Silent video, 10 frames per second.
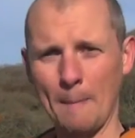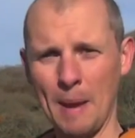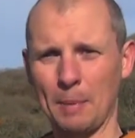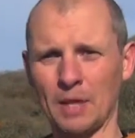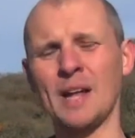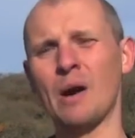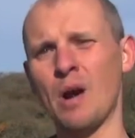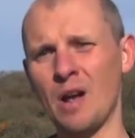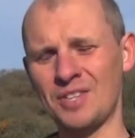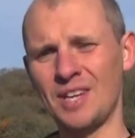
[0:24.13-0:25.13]
people are now
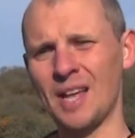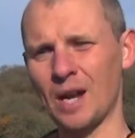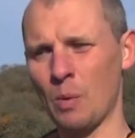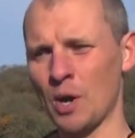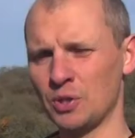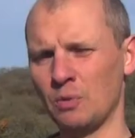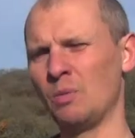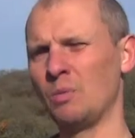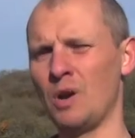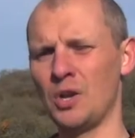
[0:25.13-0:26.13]
asking that question,
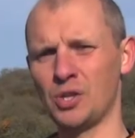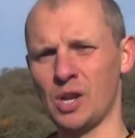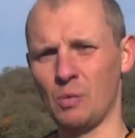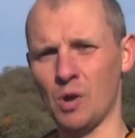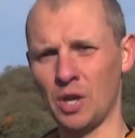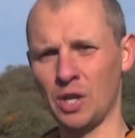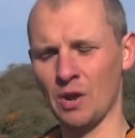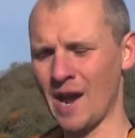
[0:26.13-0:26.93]
well, why should I work here?